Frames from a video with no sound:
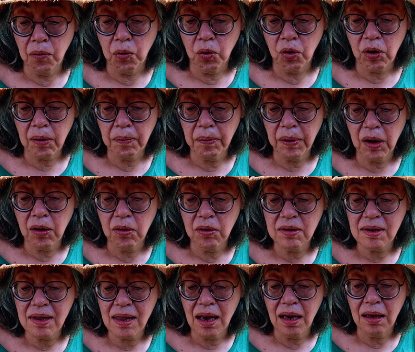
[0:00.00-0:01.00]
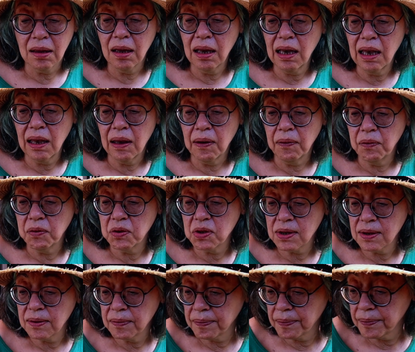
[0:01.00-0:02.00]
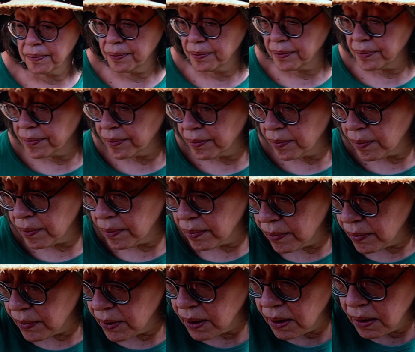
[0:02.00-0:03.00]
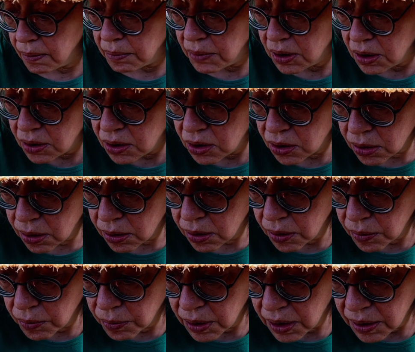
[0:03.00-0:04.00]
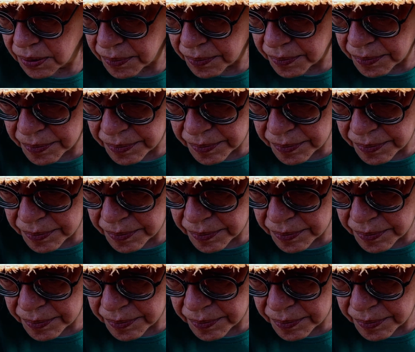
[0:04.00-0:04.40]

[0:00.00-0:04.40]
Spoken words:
water because their leaves, let me show you one,